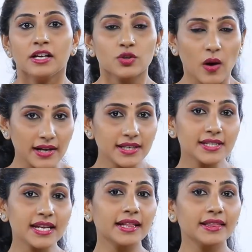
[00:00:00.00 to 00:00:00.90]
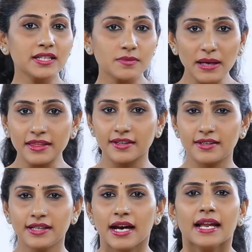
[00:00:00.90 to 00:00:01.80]
To understand this
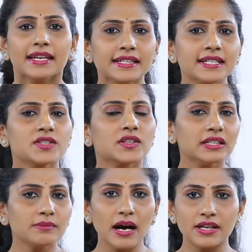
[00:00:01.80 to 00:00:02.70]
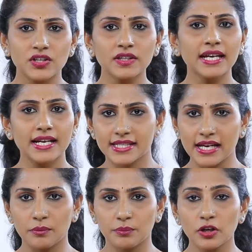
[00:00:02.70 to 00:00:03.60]
method, let us reimagine the
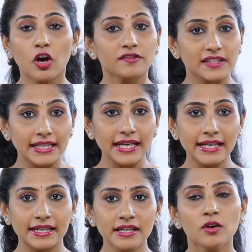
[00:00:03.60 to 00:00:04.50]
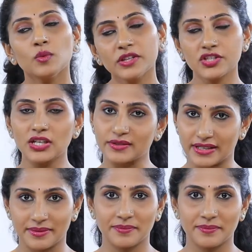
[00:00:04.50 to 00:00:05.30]
example of the lady with children.